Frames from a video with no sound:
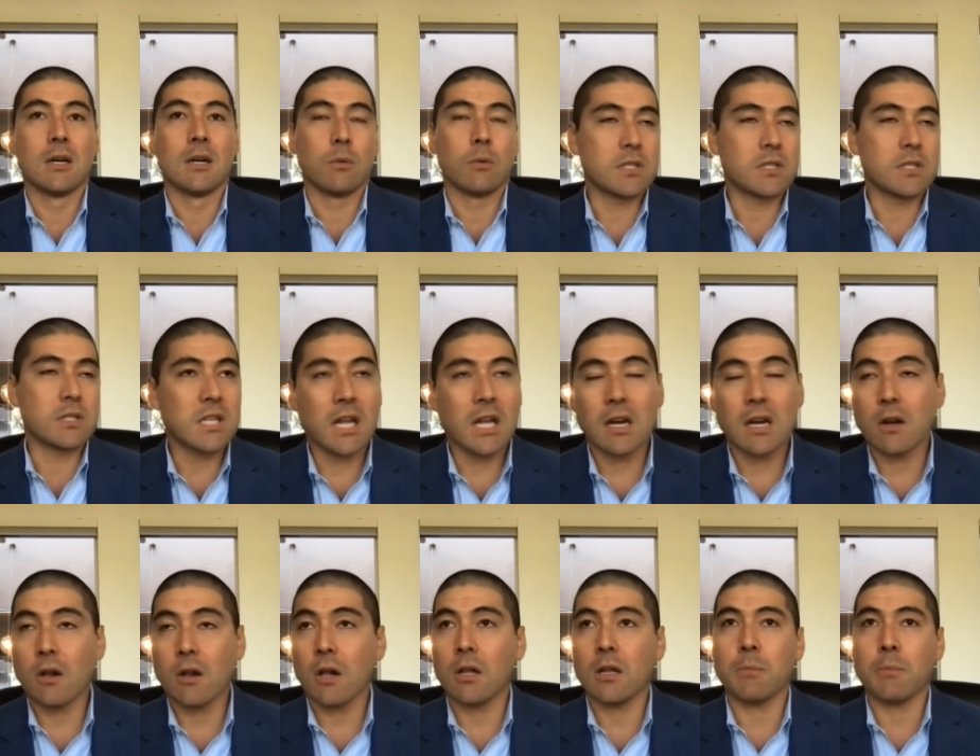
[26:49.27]
We set it
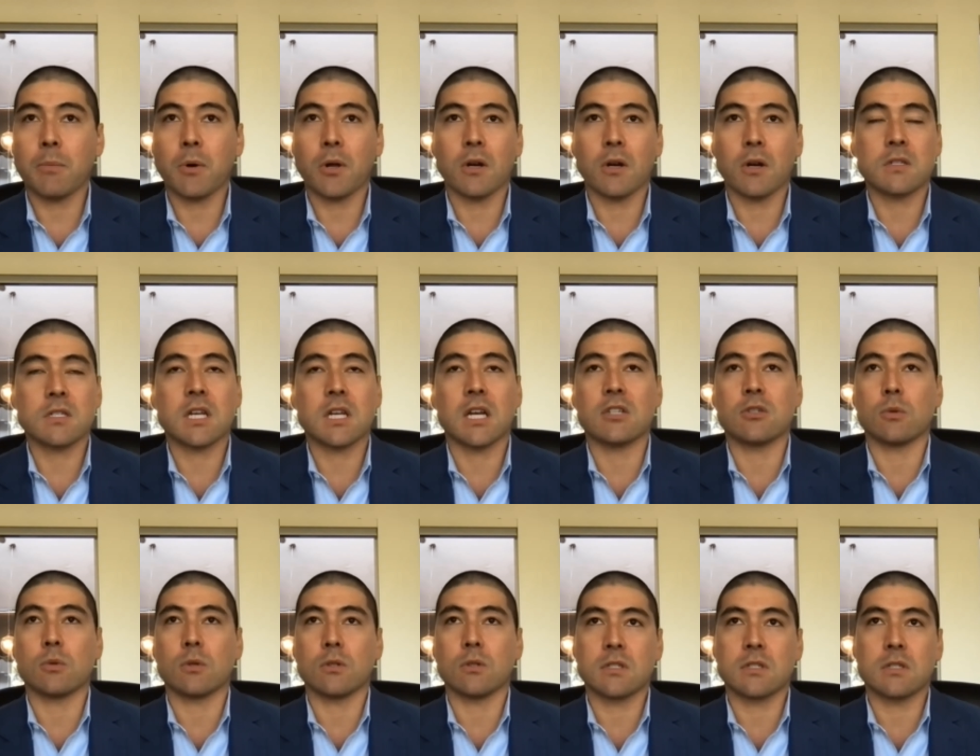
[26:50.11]
all up on our
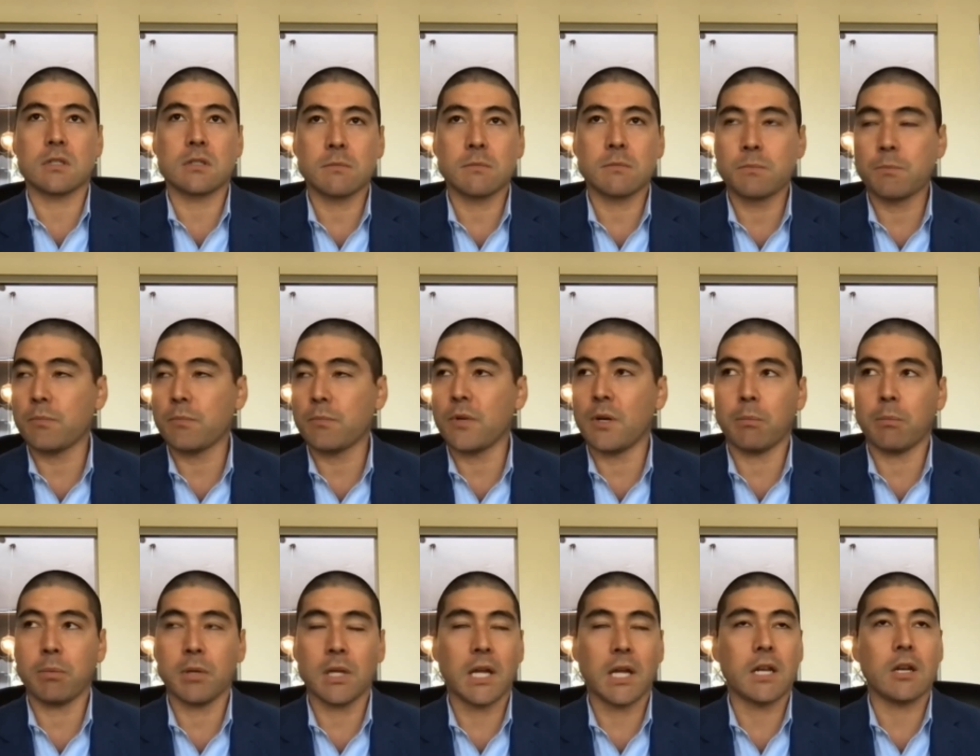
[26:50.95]
schedules,
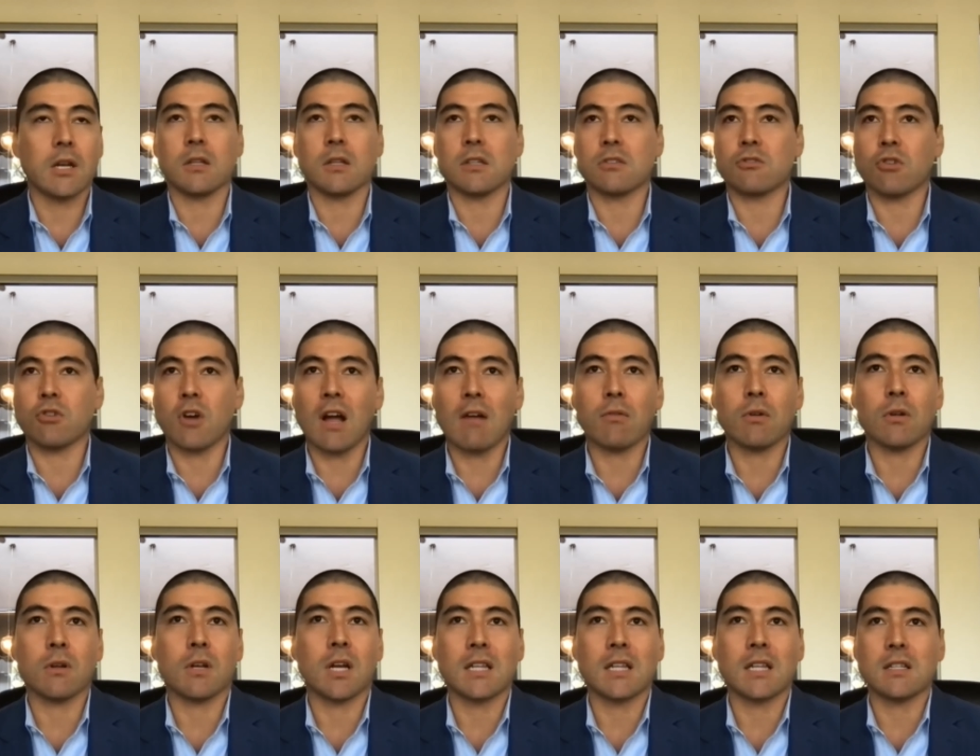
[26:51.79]
planned all the
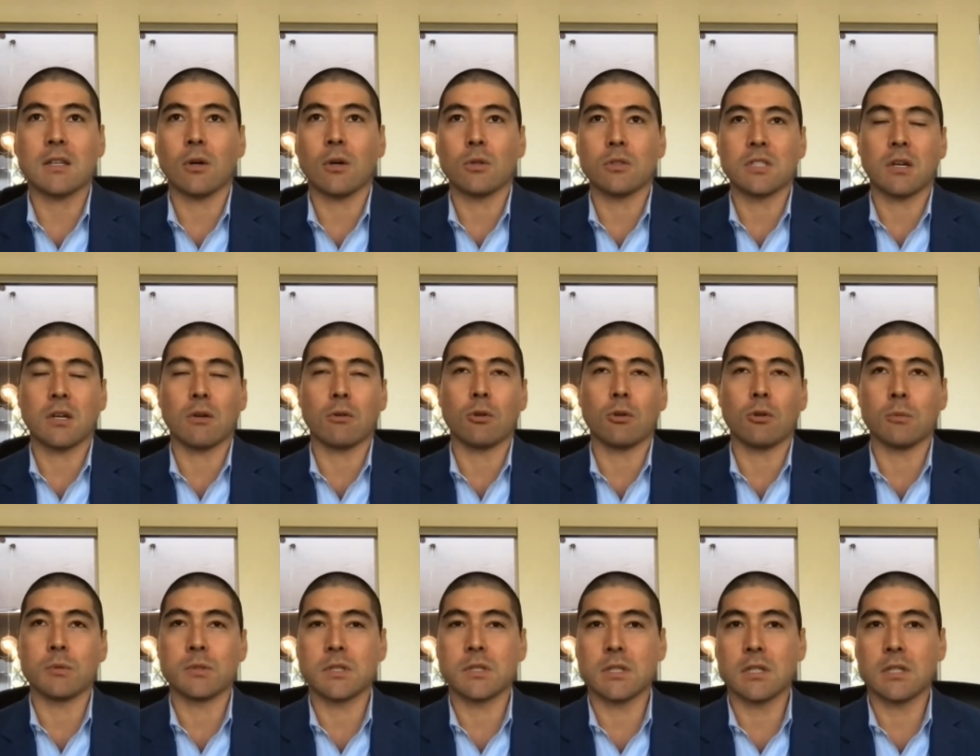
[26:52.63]
travel, got the hotel
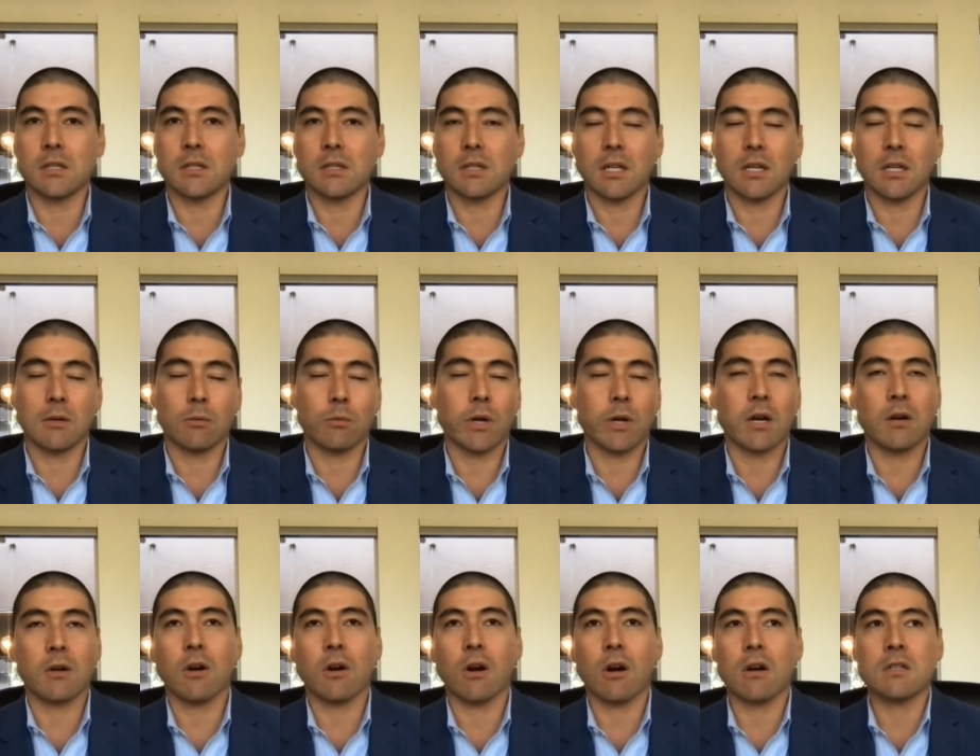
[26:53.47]
rooms and the
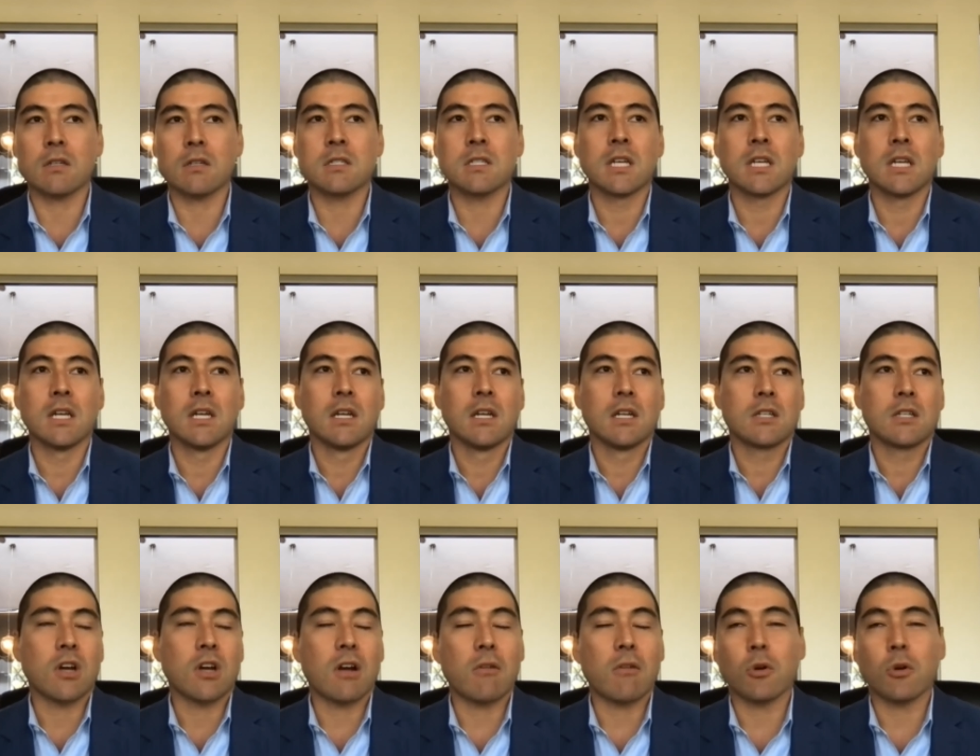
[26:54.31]
rental cars,
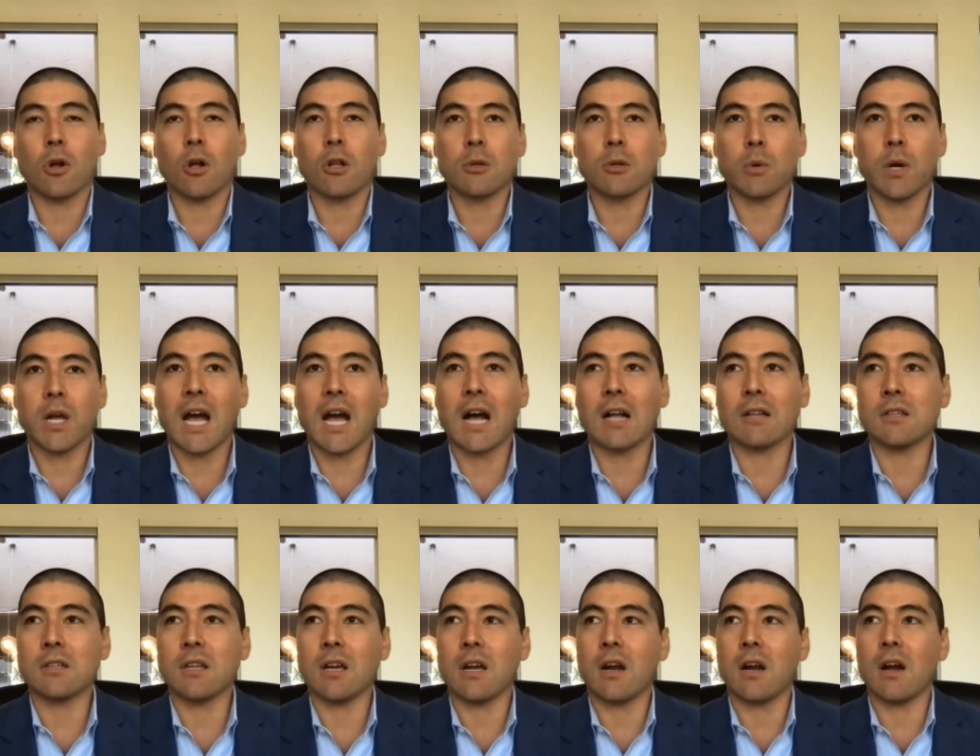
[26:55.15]
traveled all the way
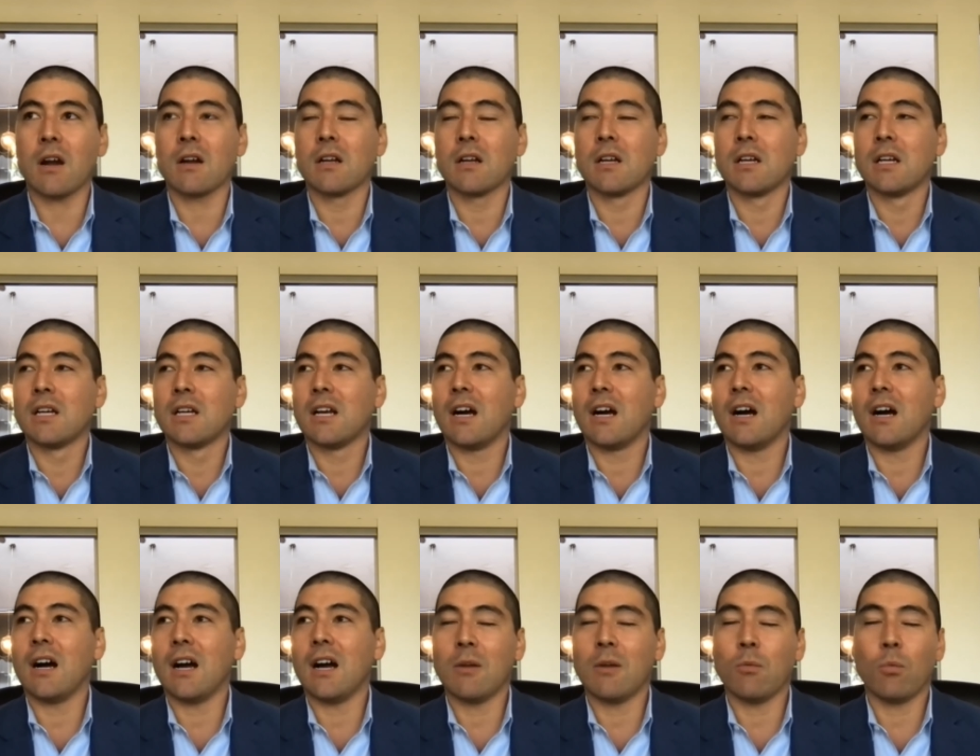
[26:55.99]
out there,
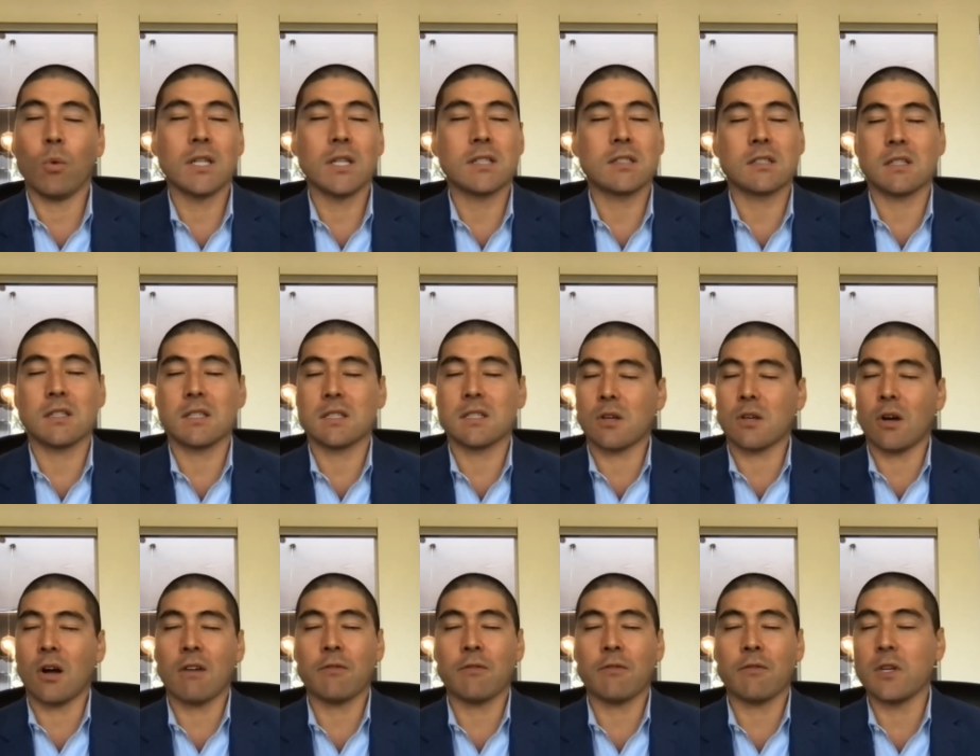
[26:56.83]
and went to this
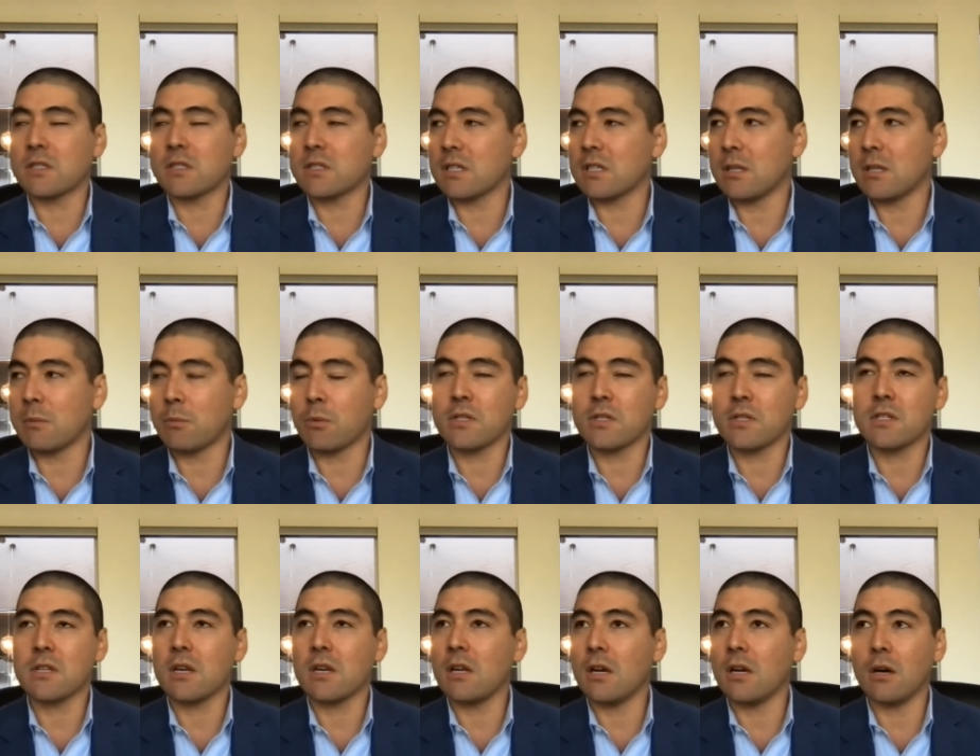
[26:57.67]
office in the
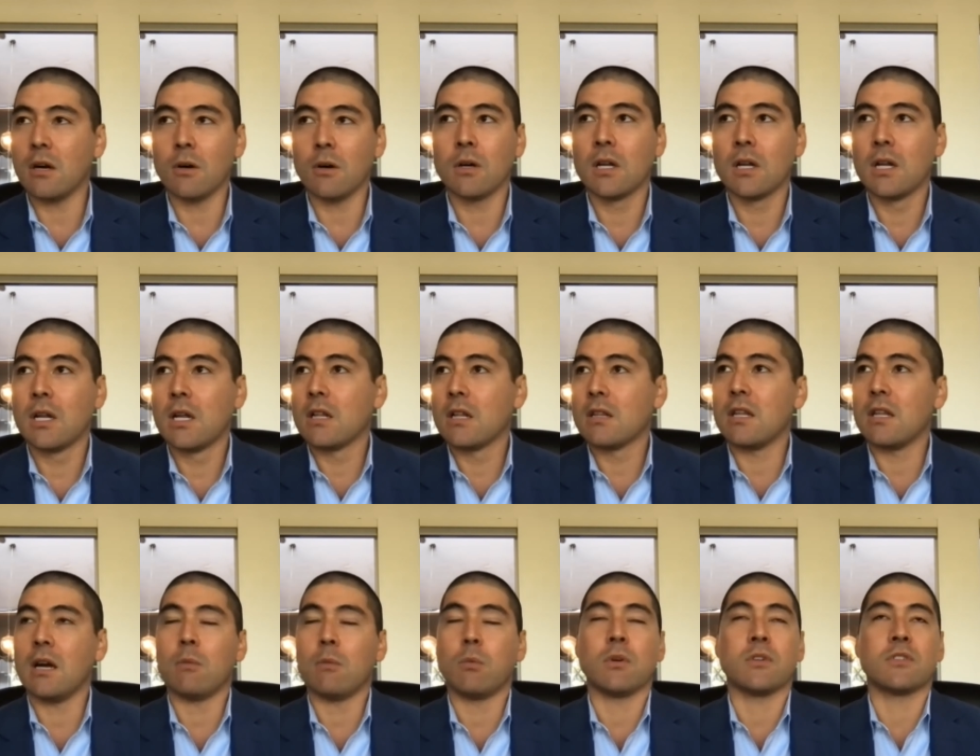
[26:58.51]
Presidio
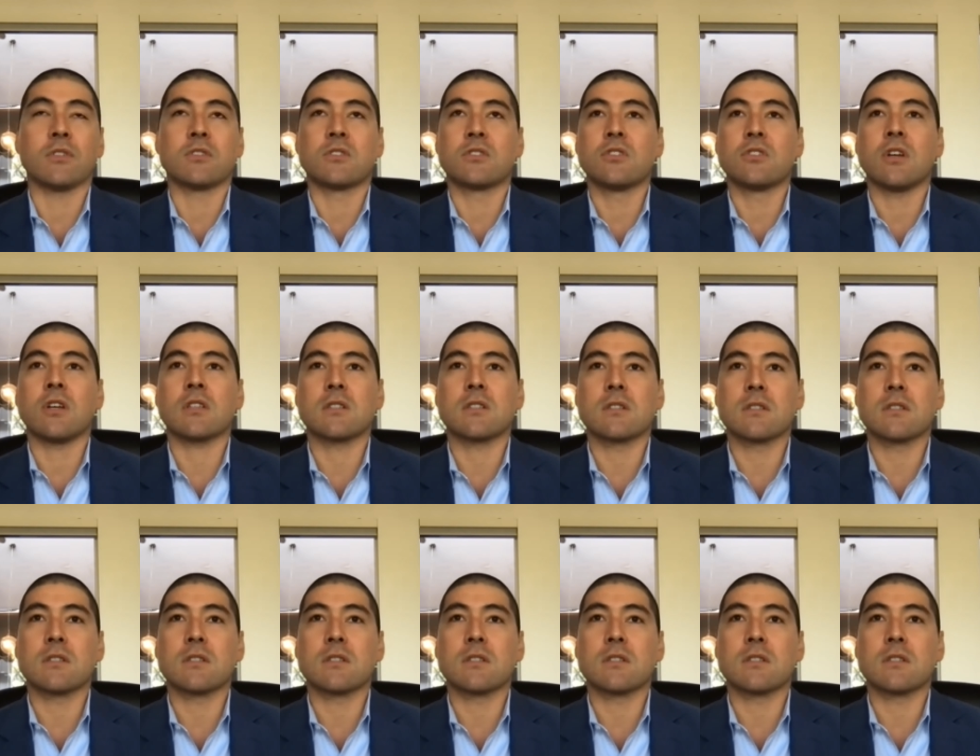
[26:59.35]
that was just